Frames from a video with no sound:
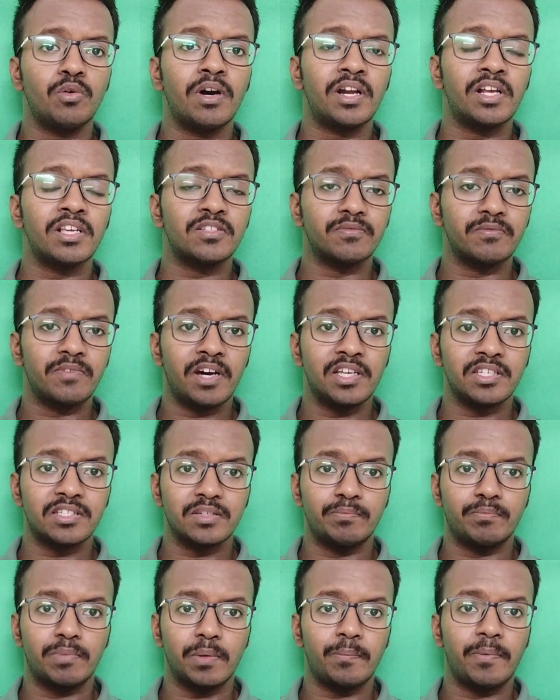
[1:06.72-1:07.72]
URS
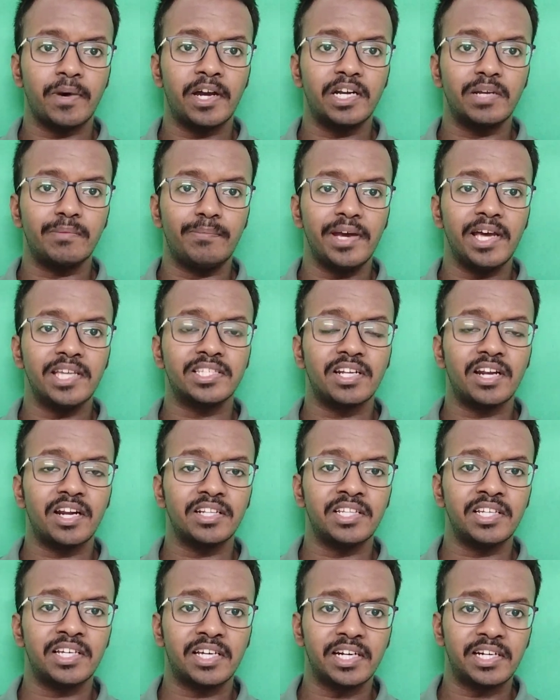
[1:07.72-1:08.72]
was prepared based
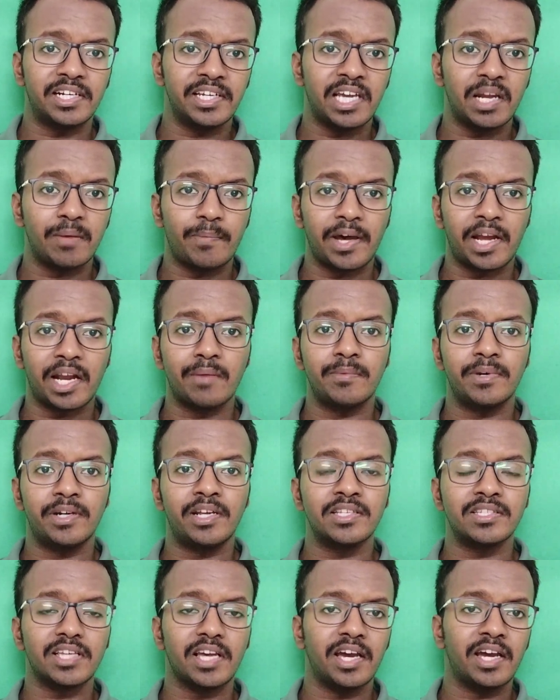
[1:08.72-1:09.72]
on the critical
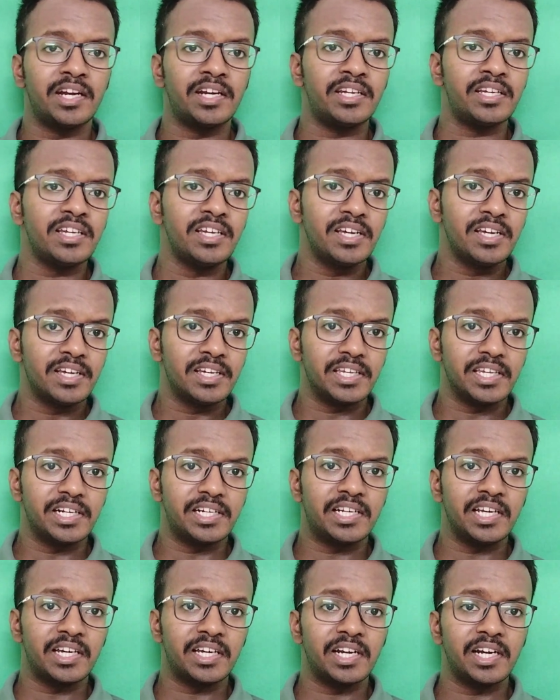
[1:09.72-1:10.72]
parameters and
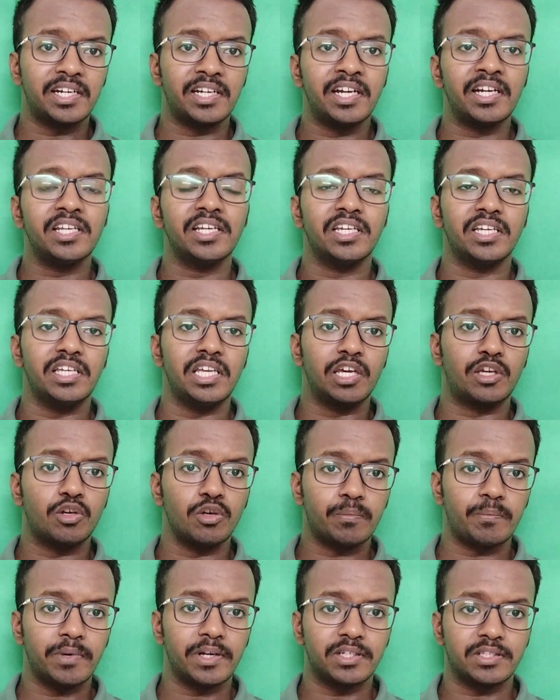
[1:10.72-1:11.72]
integrated
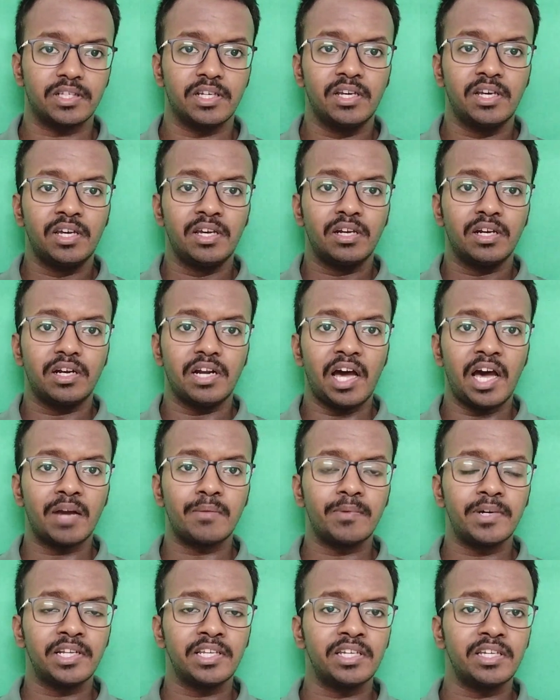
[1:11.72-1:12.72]
equipments.
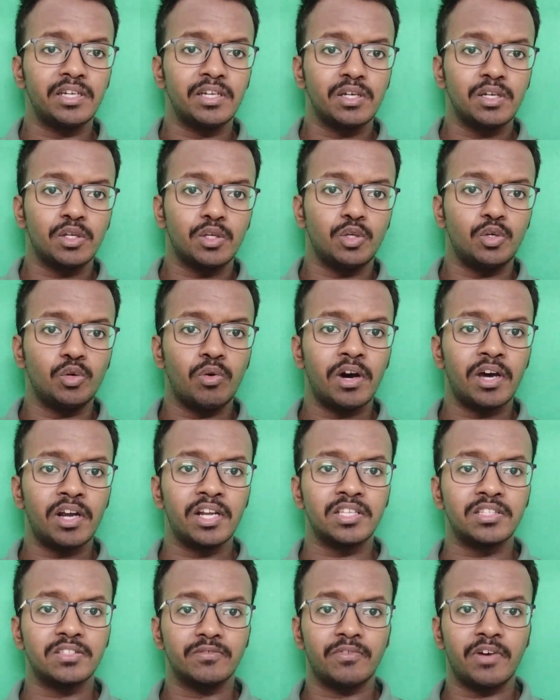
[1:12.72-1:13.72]
Normally,
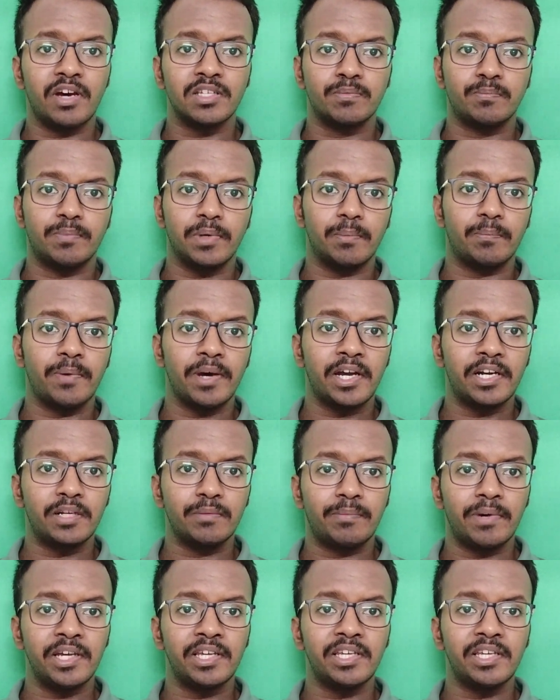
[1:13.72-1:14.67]
URS was prepared